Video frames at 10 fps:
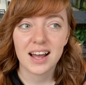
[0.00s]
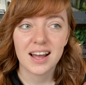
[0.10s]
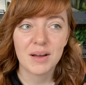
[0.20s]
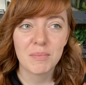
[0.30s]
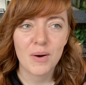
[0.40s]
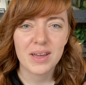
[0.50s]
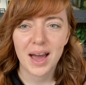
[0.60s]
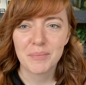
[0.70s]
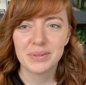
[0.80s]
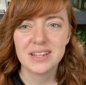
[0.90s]
Um, oh
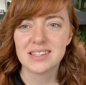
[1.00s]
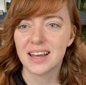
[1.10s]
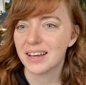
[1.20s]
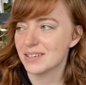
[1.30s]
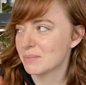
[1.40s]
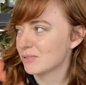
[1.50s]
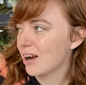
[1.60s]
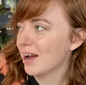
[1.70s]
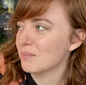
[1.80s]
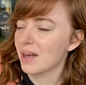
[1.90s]
yeah, please like and
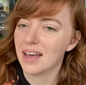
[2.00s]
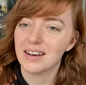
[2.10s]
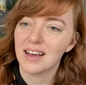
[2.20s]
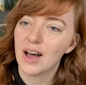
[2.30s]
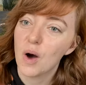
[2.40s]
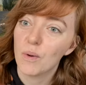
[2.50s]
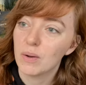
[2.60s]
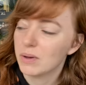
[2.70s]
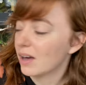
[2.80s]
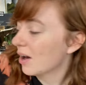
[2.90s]
subscribe and uh, away
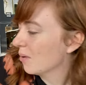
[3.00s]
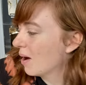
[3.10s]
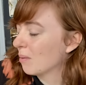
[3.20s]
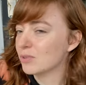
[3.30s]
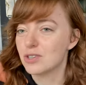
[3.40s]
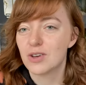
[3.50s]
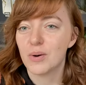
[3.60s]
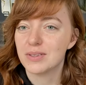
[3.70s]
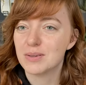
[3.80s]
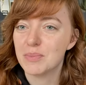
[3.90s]
we go. I'm just
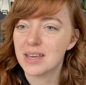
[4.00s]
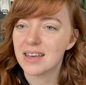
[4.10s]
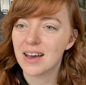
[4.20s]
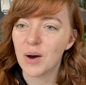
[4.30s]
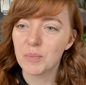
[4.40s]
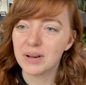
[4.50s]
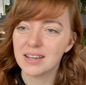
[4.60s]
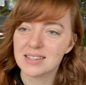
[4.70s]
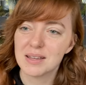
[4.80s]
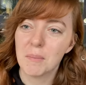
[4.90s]
going to be
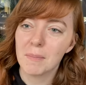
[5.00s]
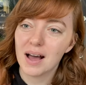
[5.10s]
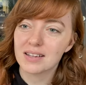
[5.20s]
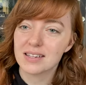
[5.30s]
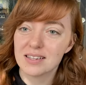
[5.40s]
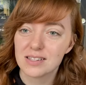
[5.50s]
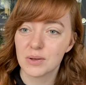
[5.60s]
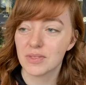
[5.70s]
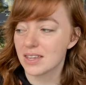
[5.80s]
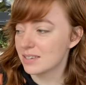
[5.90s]
opening some boxes. So
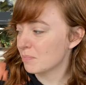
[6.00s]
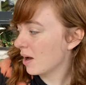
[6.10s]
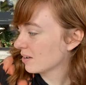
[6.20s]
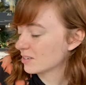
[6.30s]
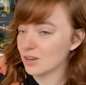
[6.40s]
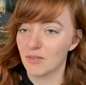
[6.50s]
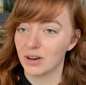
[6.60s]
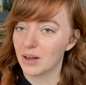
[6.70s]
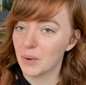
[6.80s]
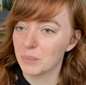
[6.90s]
this box is
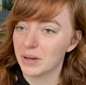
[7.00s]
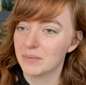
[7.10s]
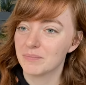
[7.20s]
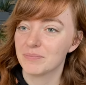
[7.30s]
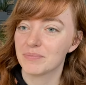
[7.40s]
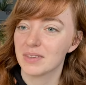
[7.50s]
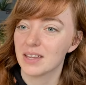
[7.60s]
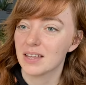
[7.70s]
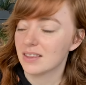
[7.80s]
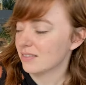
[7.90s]
already open.
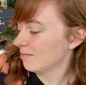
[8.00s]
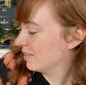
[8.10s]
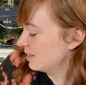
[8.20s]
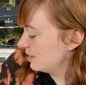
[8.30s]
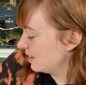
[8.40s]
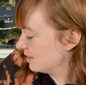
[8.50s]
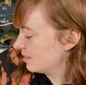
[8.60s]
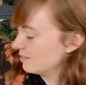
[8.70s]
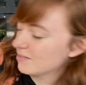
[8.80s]
This is